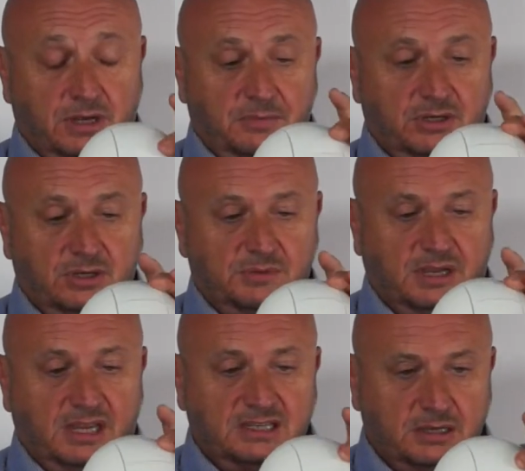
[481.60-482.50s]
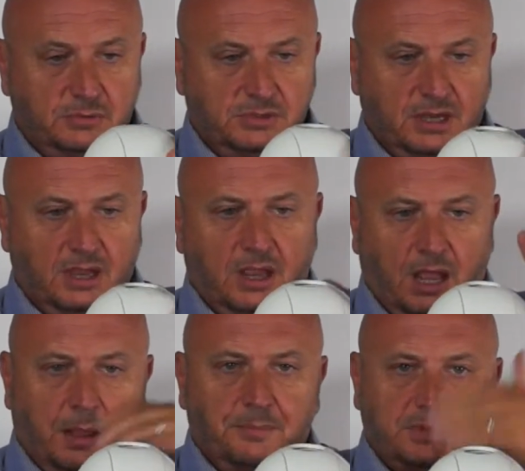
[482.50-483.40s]
excuse me, it can tilt
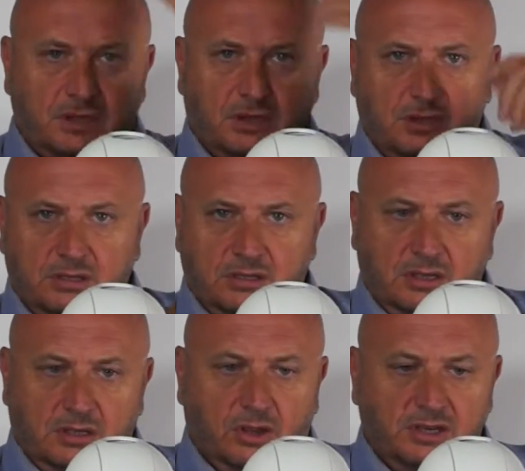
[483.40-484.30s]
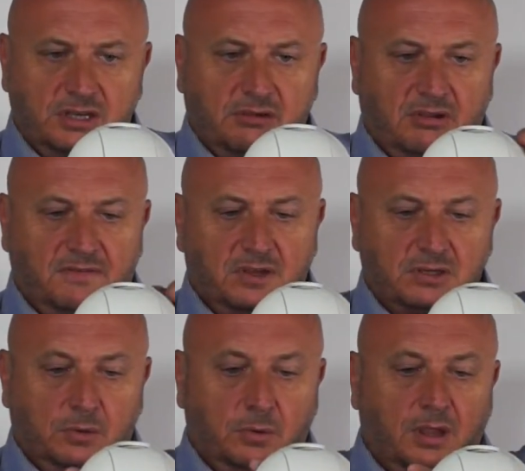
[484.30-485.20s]
up to the 90 degree
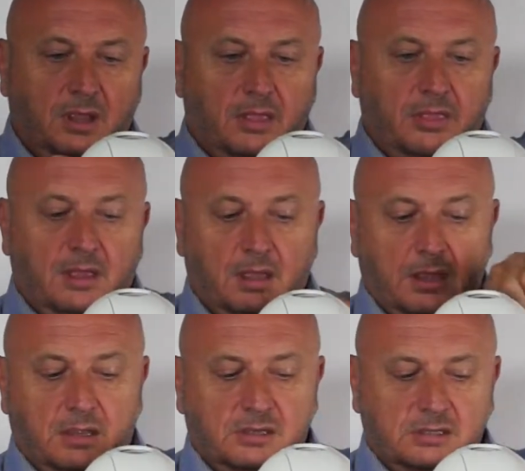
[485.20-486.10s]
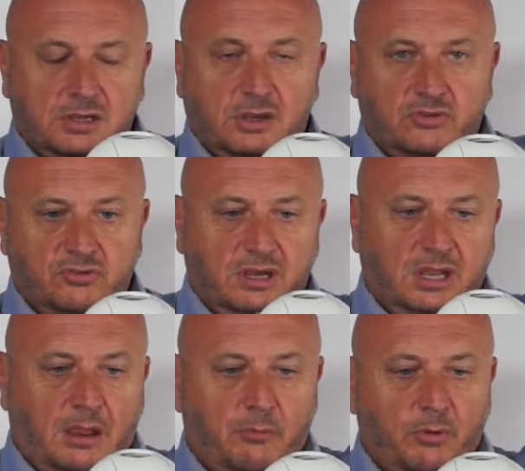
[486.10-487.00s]
vertical. The circuitry in
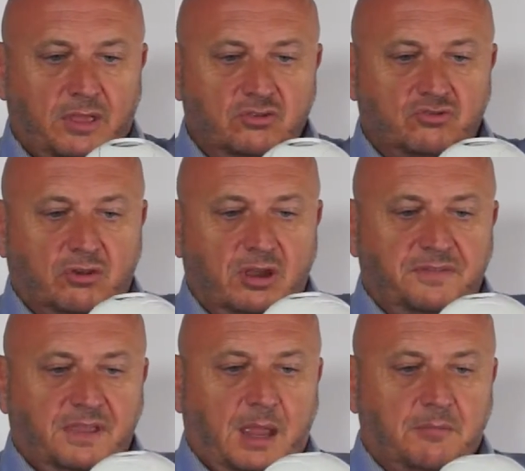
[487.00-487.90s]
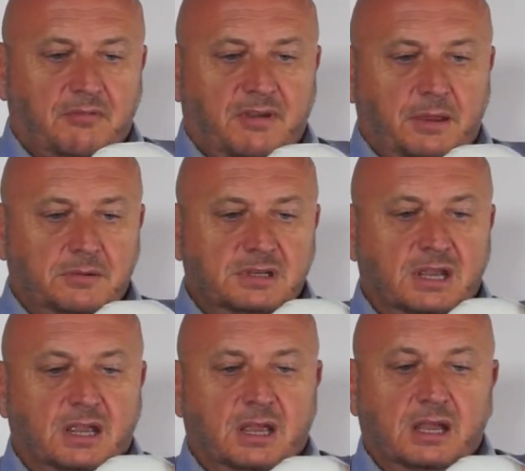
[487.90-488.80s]
the camera will then drive the camera around
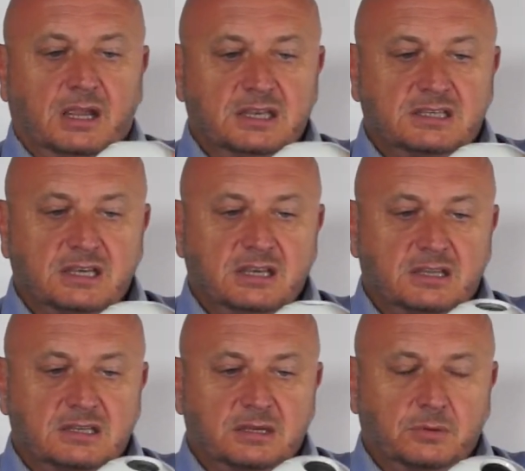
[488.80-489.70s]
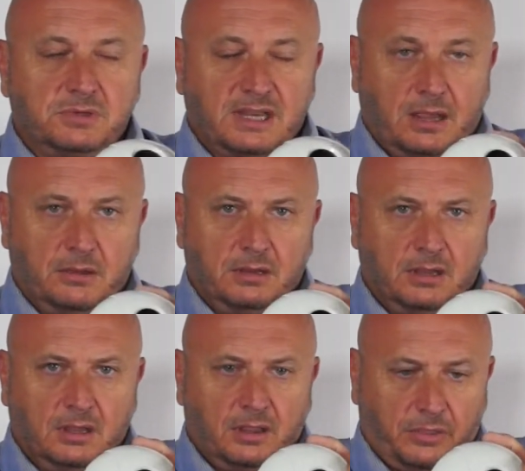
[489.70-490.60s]
and continue the tilt down
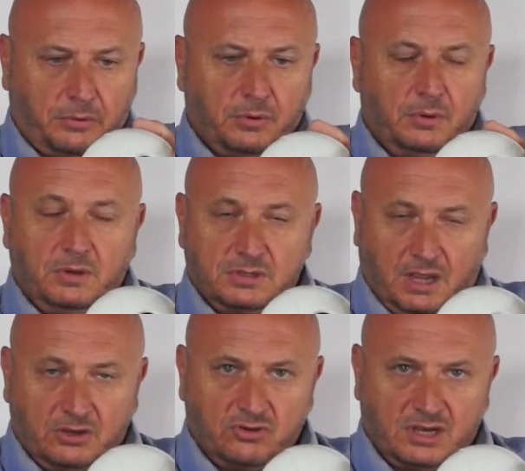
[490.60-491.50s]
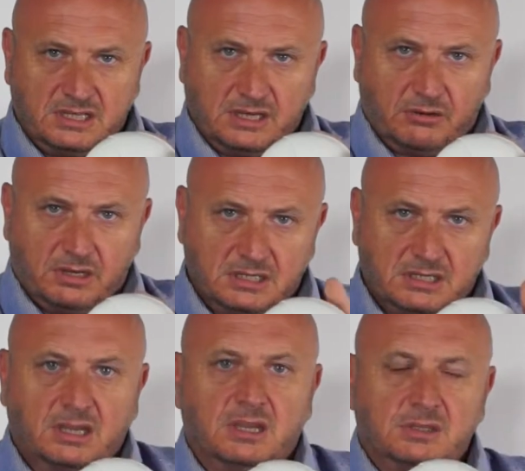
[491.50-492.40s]
through to 180
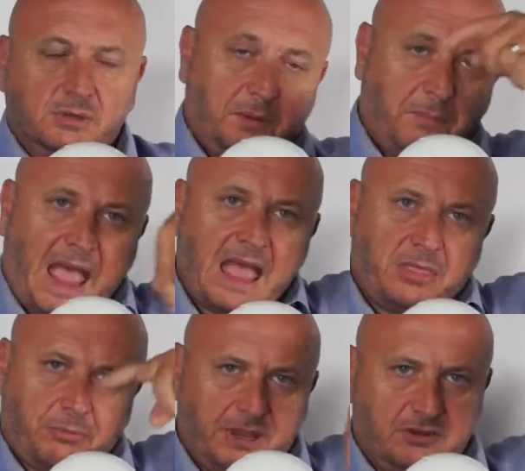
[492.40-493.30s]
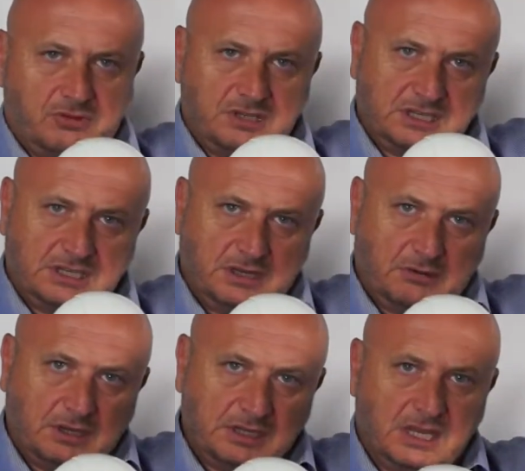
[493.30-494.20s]
degrees. So it can pan 360
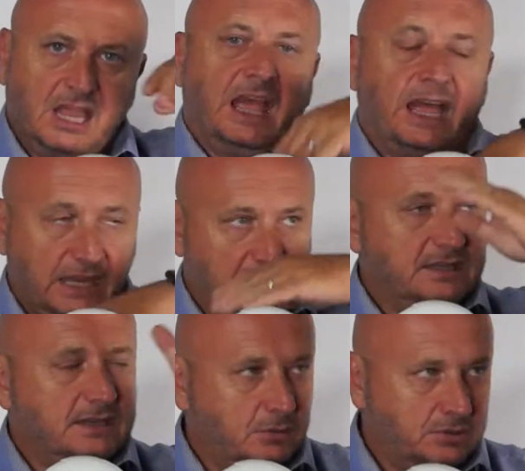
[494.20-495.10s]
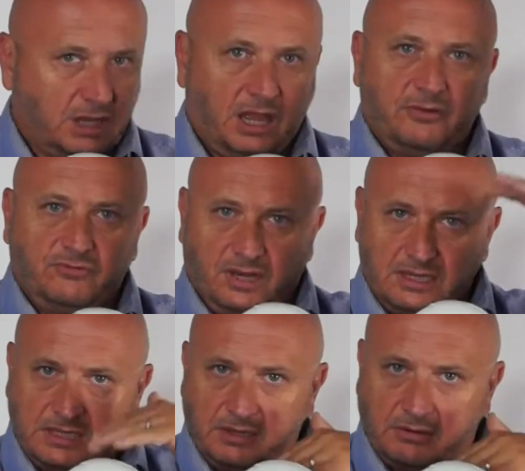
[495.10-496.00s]
degrees and it can tilt
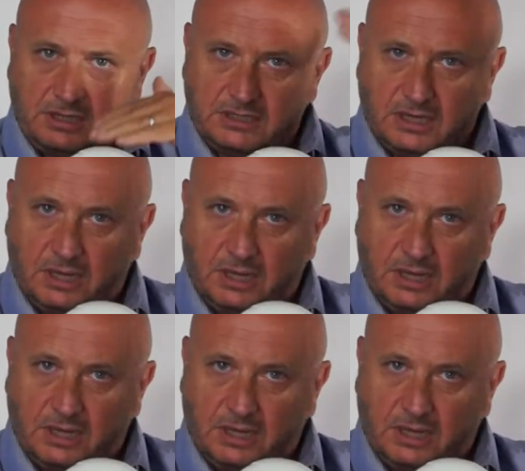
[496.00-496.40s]
180 degrees,